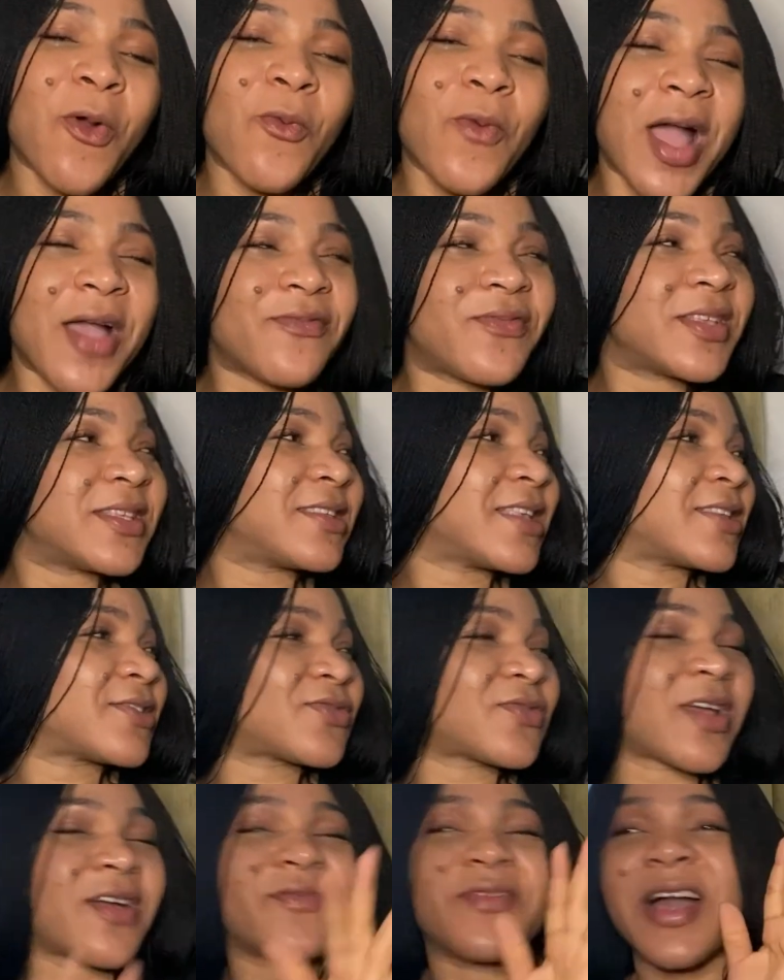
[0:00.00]
wife is
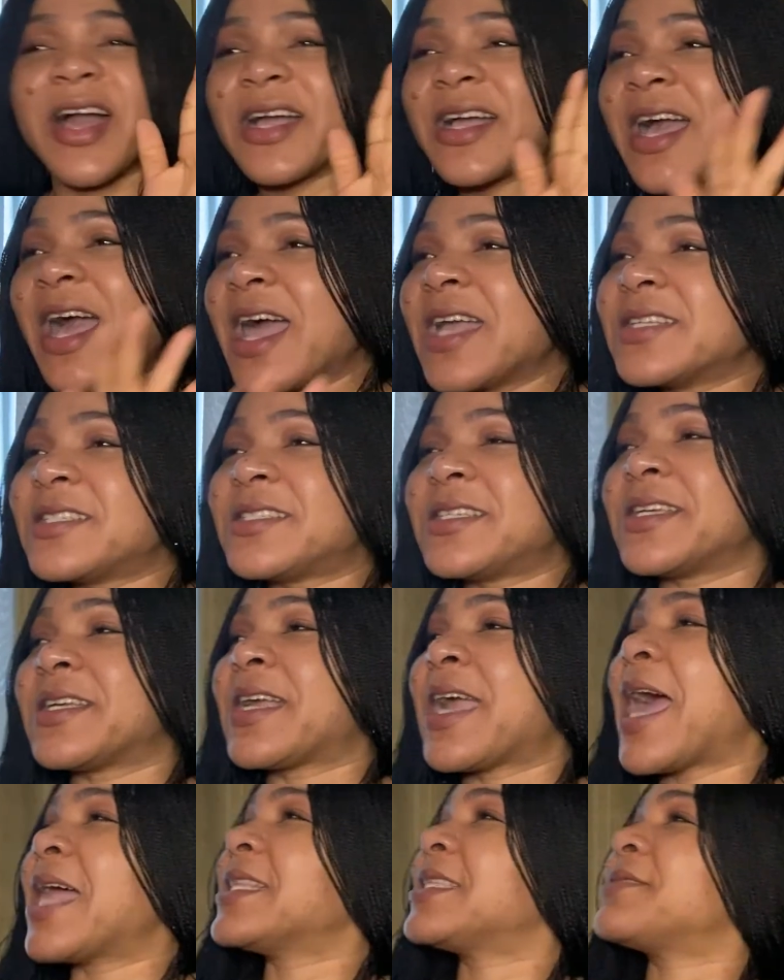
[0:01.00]
extravagant, she
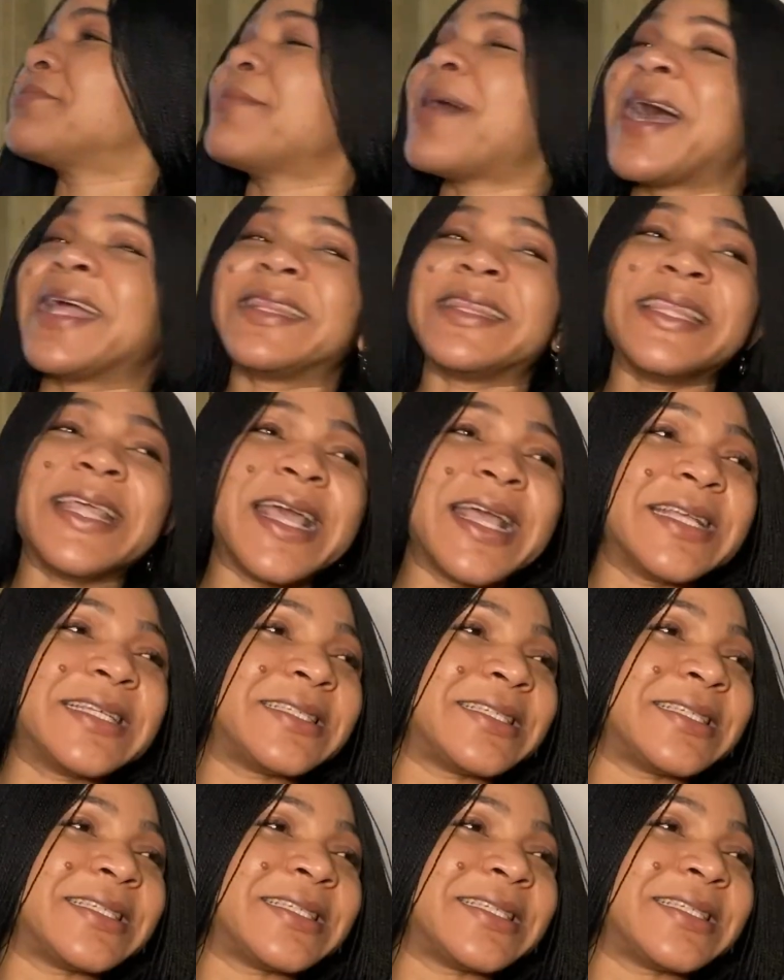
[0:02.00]
can't manage,